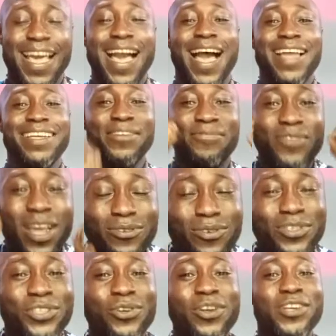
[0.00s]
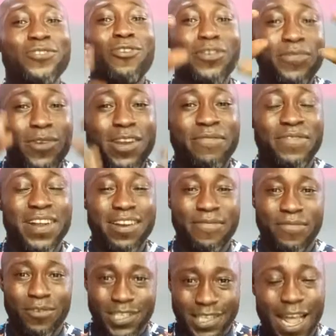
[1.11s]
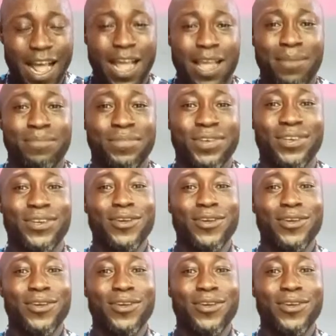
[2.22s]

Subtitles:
And if you are just joining us for the very first time,